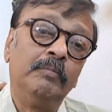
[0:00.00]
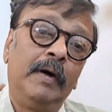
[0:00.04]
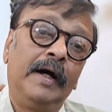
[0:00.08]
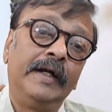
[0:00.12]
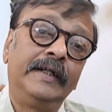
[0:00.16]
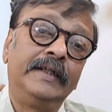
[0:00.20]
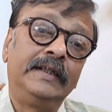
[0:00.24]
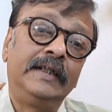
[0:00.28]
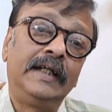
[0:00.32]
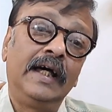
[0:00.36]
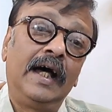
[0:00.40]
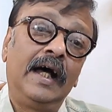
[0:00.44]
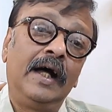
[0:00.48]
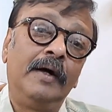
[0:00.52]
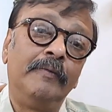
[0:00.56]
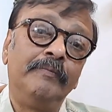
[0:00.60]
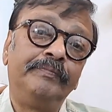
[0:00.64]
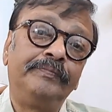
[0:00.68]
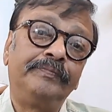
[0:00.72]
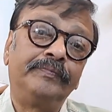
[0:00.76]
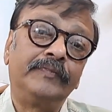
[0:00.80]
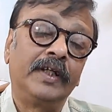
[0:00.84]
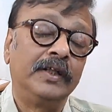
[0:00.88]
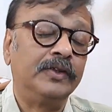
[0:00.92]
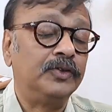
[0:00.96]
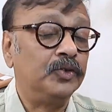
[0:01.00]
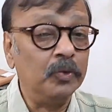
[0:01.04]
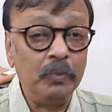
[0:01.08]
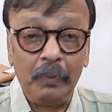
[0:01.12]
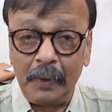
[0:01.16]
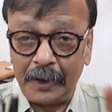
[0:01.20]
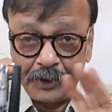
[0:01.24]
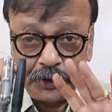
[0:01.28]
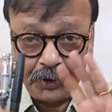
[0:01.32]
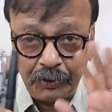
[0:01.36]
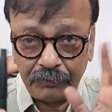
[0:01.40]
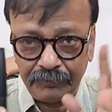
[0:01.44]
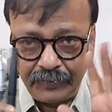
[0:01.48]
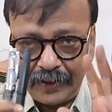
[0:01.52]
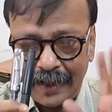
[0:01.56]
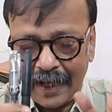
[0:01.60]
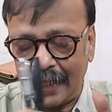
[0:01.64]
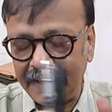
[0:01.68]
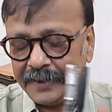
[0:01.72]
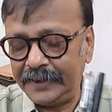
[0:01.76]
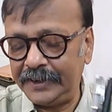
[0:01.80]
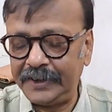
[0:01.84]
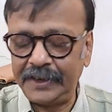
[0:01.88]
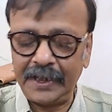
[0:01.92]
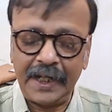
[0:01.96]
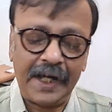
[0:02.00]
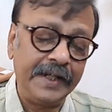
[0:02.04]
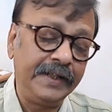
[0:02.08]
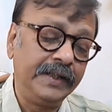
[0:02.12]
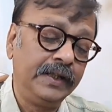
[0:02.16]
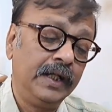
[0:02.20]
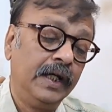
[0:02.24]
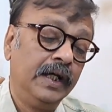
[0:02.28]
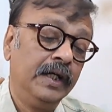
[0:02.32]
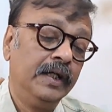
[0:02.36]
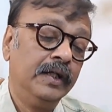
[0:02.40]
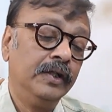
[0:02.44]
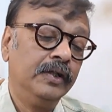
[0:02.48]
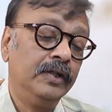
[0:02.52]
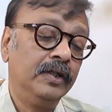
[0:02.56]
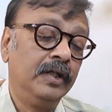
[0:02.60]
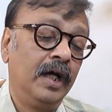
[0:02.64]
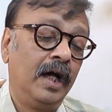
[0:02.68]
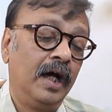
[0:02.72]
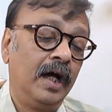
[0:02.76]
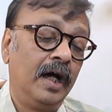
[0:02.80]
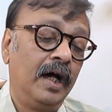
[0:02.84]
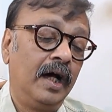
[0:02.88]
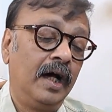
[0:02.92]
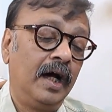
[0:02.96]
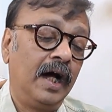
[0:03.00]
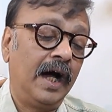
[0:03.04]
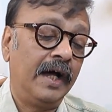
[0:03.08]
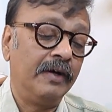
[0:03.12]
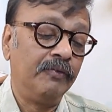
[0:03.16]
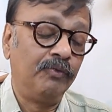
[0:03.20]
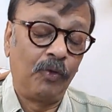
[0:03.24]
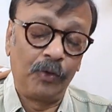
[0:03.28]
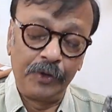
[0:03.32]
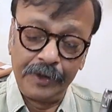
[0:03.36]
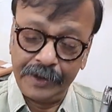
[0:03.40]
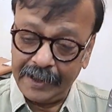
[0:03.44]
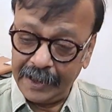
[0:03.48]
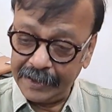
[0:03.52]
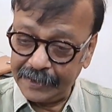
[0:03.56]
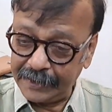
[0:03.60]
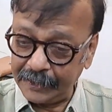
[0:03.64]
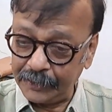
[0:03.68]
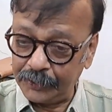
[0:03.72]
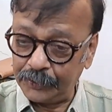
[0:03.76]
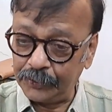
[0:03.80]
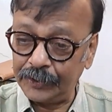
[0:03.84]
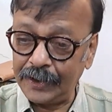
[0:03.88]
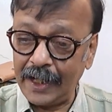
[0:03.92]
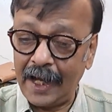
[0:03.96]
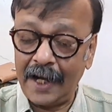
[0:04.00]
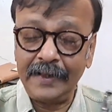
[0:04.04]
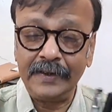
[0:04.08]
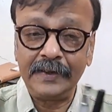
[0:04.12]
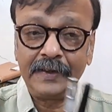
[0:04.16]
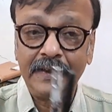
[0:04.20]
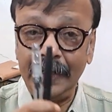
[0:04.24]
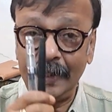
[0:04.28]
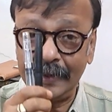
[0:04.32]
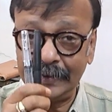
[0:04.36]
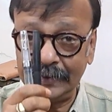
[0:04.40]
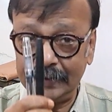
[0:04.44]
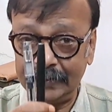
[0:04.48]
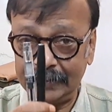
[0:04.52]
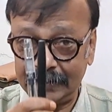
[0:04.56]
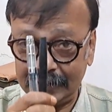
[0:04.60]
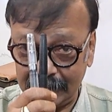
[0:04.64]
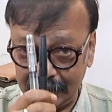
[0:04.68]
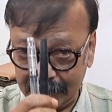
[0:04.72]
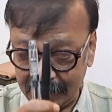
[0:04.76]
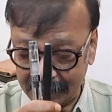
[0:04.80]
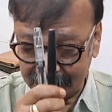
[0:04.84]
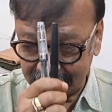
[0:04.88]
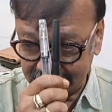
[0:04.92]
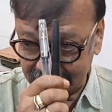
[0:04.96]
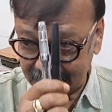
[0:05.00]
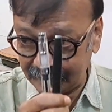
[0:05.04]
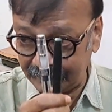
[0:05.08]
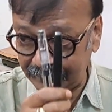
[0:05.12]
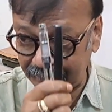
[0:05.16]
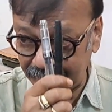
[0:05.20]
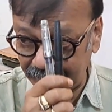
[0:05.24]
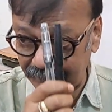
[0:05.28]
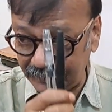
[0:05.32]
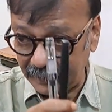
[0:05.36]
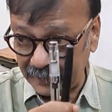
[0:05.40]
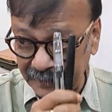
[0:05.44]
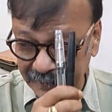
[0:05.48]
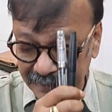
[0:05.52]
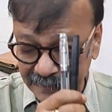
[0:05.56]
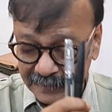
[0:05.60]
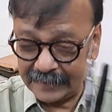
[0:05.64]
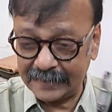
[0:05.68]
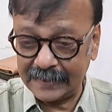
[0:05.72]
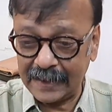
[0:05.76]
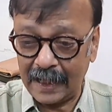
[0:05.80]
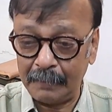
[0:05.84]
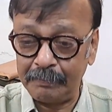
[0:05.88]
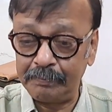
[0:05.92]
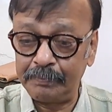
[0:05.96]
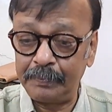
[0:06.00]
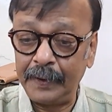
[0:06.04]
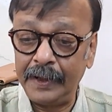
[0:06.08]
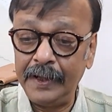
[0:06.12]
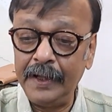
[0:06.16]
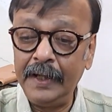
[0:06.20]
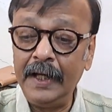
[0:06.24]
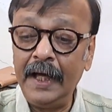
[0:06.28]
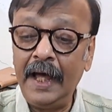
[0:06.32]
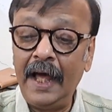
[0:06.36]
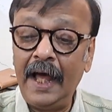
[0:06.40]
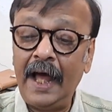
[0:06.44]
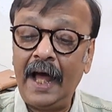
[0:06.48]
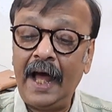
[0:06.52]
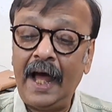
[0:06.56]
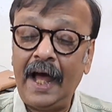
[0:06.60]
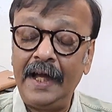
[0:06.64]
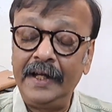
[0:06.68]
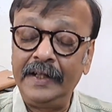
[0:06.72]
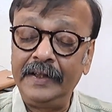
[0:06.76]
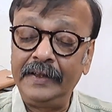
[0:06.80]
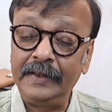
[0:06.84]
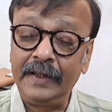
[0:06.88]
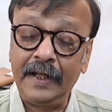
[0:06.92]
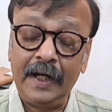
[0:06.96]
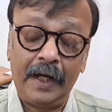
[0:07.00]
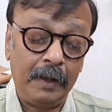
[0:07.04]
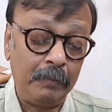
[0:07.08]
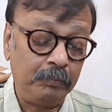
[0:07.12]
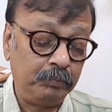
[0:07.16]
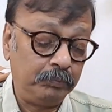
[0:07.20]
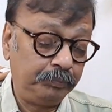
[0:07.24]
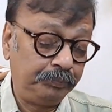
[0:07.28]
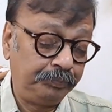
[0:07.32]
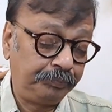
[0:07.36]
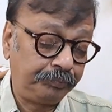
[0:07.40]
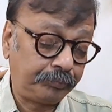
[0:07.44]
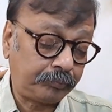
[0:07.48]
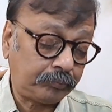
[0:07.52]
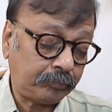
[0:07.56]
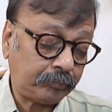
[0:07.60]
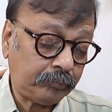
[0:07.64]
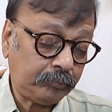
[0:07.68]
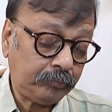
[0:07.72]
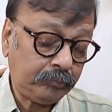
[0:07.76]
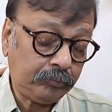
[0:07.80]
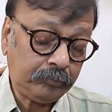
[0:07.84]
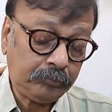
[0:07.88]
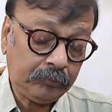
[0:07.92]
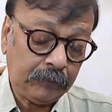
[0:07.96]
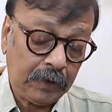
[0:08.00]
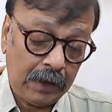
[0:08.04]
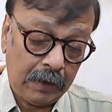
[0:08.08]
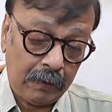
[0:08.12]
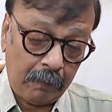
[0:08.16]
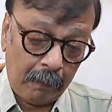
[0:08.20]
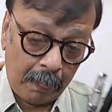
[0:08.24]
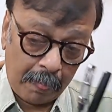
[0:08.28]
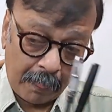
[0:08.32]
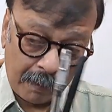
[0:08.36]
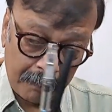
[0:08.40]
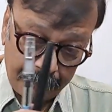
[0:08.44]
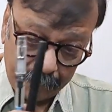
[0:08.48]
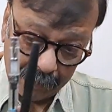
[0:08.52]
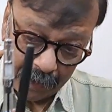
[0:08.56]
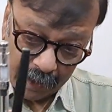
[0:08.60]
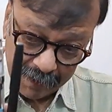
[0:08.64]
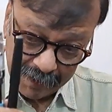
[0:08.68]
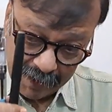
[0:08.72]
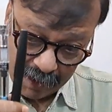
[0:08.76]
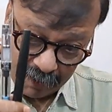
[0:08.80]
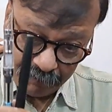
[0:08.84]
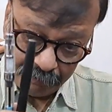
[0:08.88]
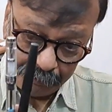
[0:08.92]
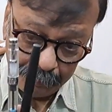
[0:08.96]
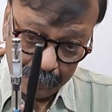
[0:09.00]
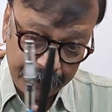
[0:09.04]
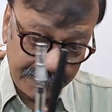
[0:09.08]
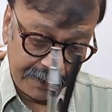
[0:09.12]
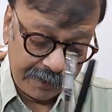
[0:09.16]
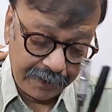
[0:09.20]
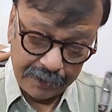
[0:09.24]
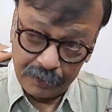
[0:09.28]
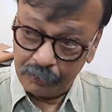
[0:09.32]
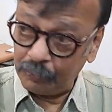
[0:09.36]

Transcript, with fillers: But uh, too much of Ganshan, uh, I won't get into that. Let's let's fill this up, and uh, I have been